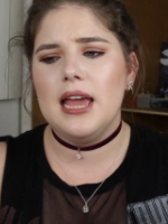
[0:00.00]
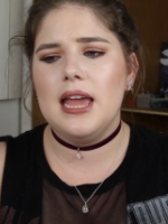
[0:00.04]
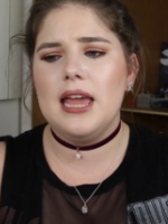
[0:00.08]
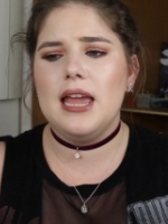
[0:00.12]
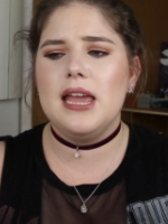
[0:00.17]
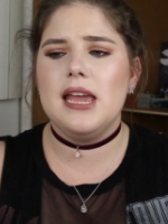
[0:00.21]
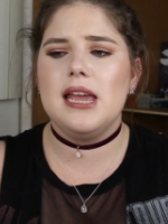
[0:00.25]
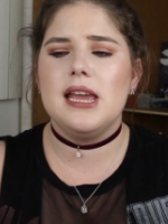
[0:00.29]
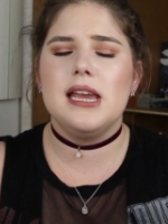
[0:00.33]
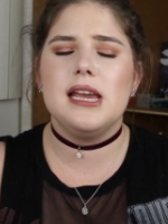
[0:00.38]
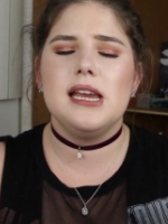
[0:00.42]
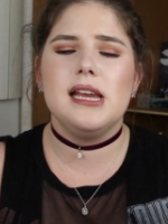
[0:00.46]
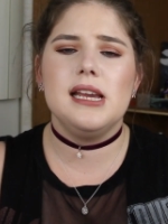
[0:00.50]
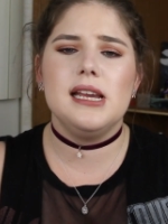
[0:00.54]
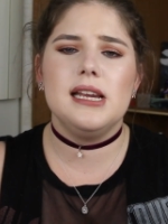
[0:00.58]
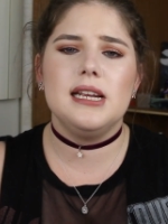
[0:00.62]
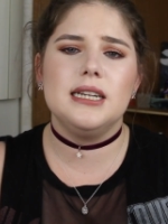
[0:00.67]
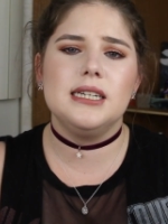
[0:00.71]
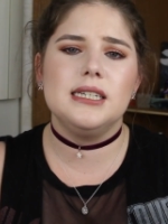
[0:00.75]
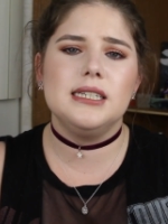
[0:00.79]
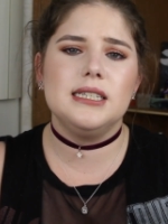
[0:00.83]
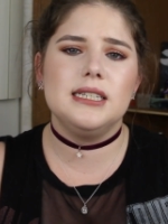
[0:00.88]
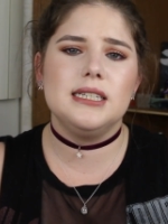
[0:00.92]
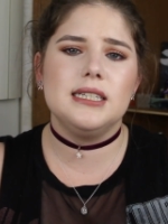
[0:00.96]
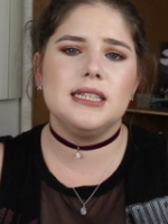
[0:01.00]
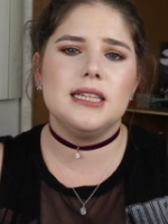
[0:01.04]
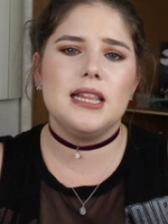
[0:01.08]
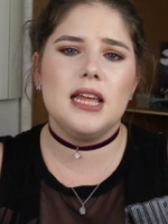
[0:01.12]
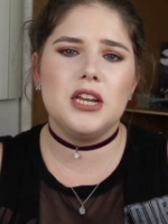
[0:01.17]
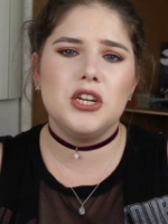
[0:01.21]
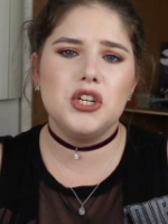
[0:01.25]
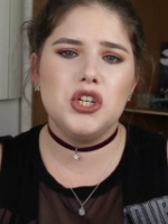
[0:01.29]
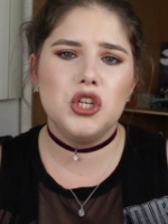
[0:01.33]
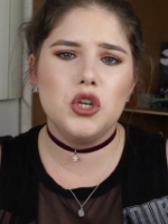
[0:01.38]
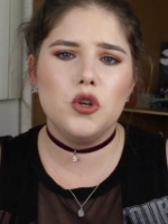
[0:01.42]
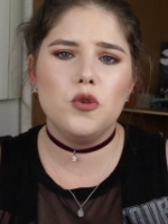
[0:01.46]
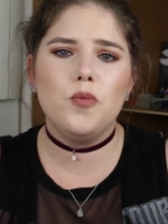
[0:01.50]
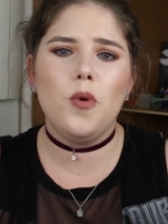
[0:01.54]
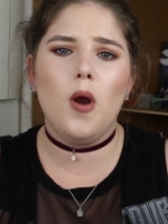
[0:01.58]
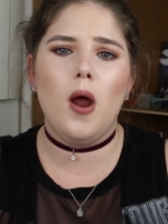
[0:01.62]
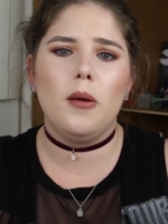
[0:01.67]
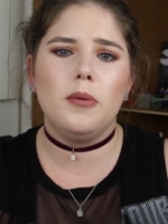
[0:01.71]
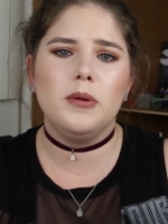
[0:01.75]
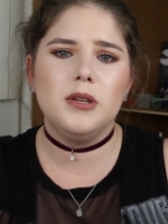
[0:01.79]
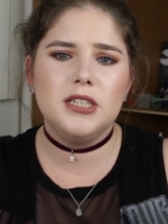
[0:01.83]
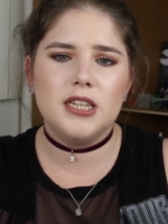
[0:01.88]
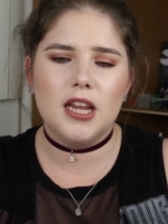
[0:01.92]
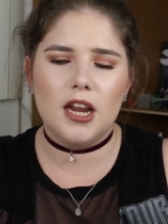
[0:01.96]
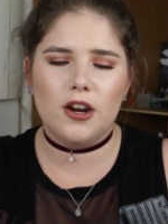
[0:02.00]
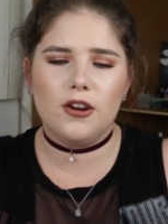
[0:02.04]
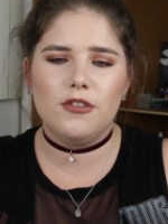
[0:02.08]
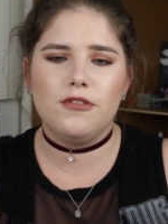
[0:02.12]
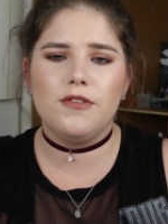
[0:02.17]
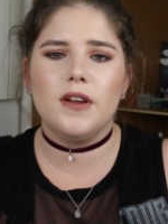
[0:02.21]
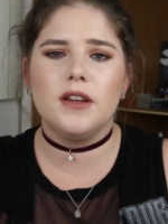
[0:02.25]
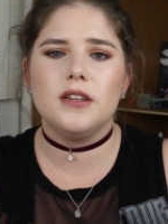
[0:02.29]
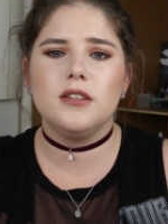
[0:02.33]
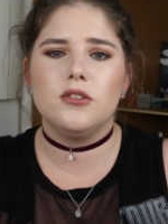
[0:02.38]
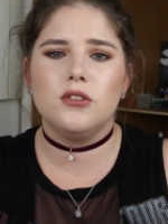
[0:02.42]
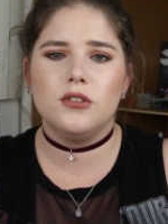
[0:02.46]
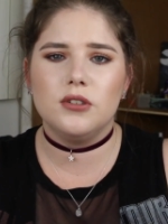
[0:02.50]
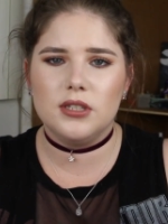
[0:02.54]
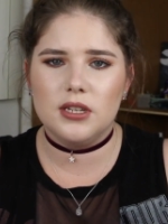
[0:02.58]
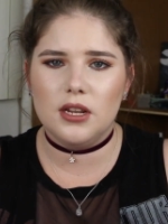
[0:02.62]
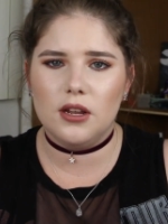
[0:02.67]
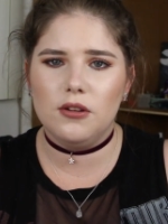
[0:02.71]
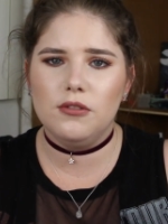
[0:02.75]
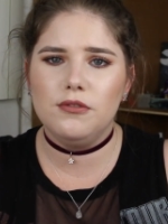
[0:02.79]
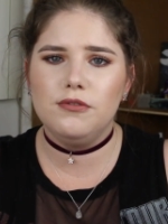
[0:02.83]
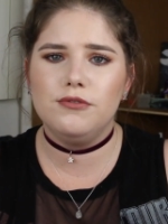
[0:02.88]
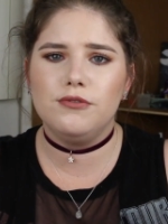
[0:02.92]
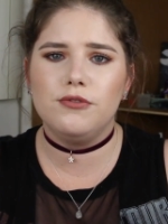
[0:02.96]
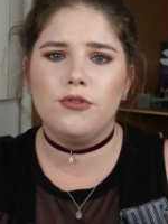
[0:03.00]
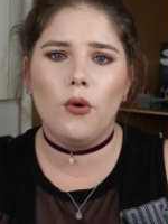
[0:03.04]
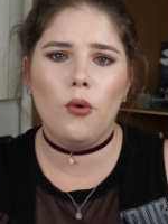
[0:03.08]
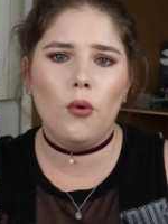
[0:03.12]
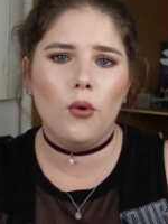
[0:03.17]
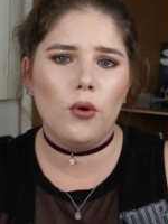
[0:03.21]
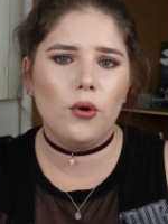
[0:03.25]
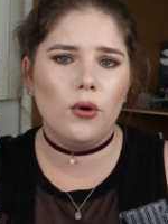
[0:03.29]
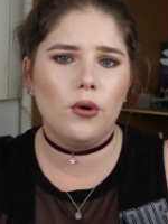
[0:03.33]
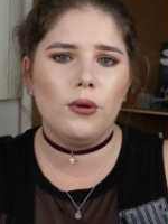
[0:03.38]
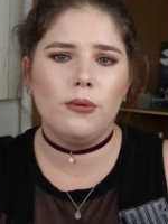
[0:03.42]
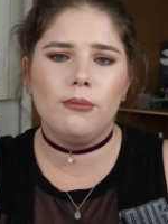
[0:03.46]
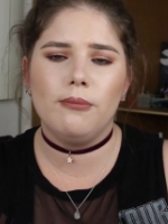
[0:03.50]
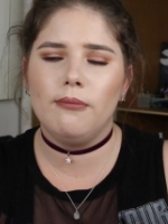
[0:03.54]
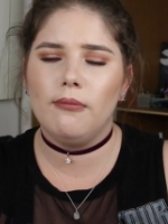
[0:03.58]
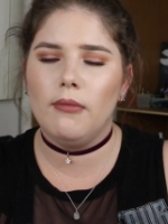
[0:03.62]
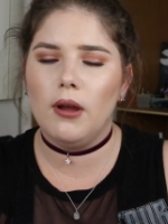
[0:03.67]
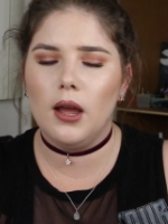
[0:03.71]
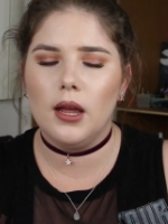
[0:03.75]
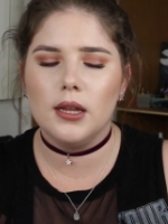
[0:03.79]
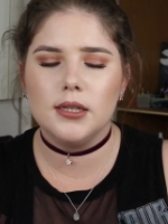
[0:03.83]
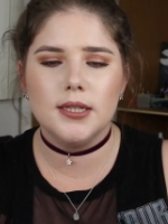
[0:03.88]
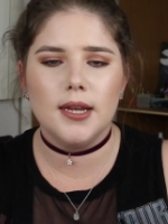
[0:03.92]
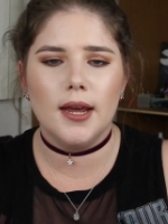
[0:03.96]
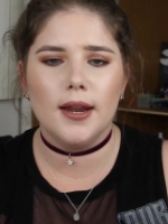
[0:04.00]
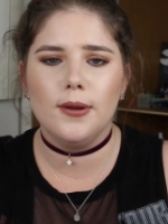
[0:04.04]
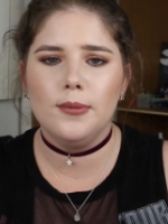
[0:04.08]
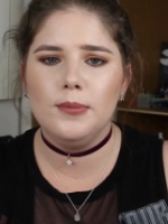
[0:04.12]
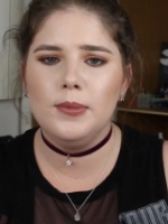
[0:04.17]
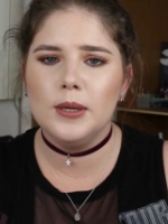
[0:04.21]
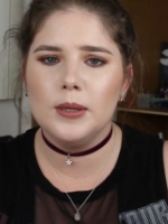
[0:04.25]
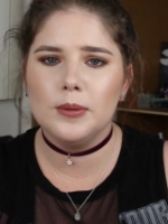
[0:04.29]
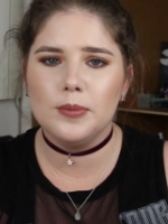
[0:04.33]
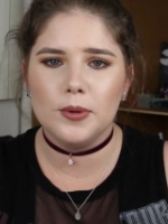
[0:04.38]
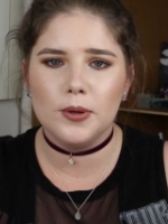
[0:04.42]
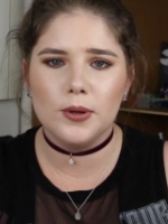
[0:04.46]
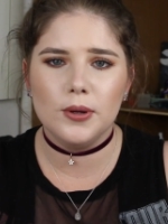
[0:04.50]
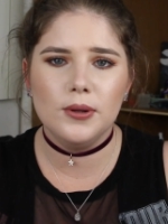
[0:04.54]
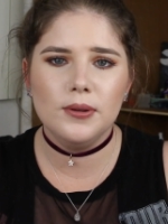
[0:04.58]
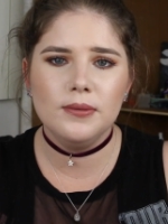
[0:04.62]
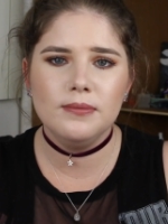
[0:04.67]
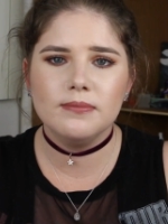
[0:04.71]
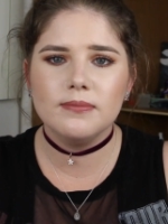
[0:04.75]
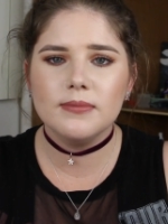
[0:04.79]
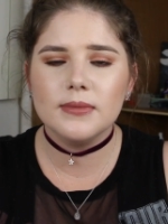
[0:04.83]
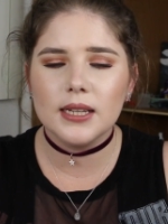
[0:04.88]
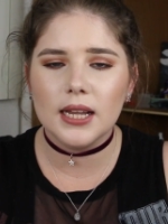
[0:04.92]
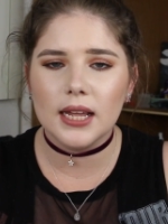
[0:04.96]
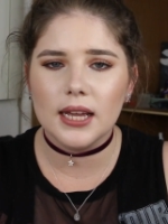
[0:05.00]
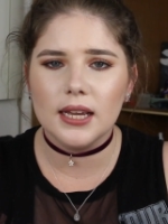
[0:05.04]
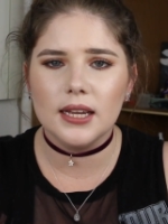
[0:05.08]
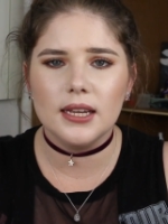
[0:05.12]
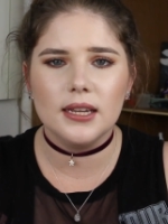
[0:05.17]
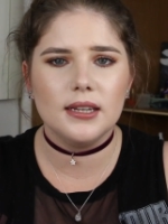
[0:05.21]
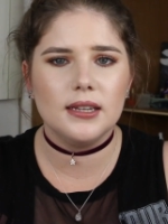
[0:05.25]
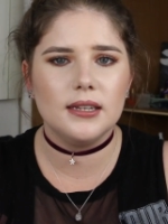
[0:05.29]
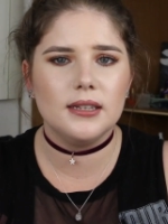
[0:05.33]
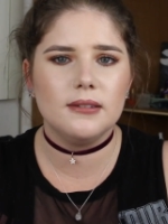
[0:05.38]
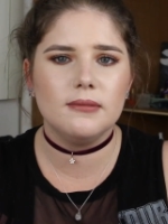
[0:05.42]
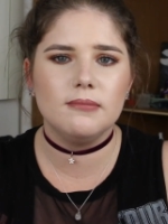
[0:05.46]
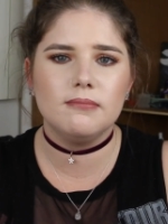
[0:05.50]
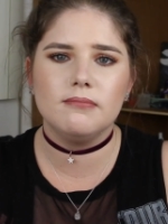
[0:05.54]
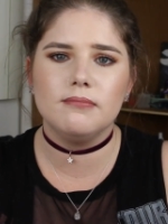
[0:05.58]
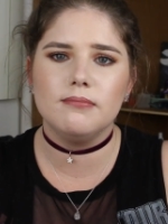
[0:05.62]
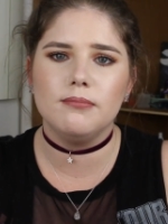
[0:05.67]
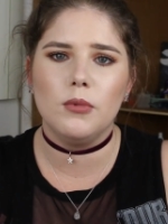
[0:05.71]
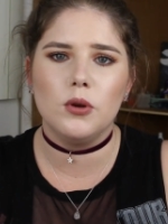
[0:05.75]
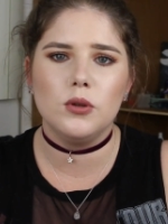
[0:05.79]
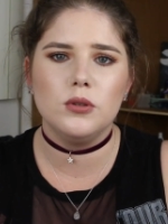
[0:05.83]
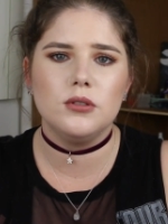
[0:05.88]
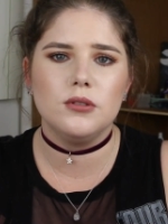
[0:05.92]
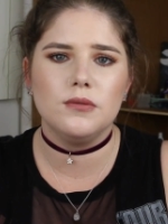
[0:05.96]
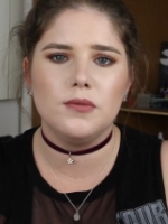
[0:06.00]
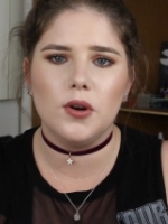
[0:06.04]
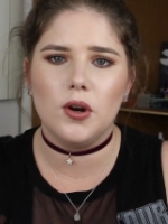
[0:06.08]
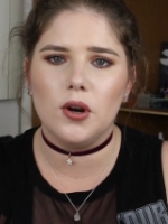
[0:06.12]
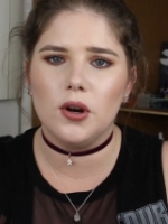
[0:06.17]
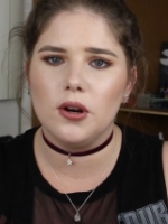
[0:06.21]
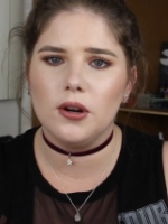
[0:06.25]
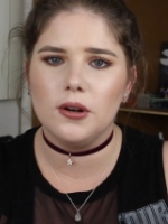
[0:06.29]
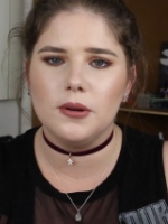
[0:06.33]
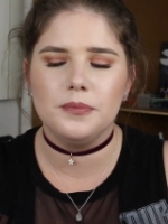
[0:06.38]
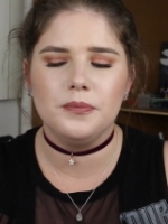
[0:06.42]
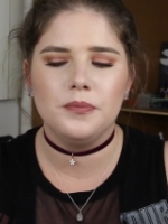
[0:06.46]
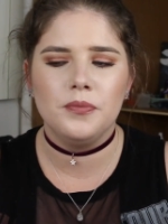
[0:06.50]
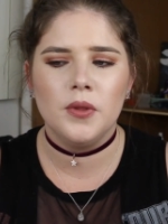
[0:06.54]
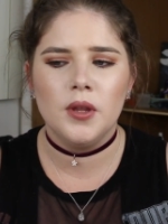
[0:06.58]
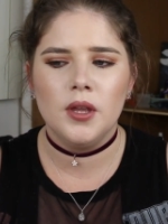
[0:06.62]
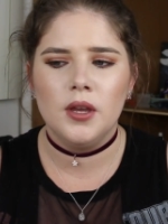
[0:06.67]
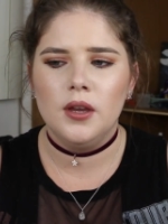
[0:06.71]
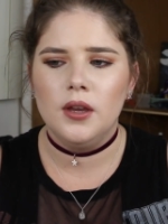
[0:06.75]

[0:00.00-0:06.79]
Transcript: and then she would probably sacrifice herself for a ton of people, like most of our,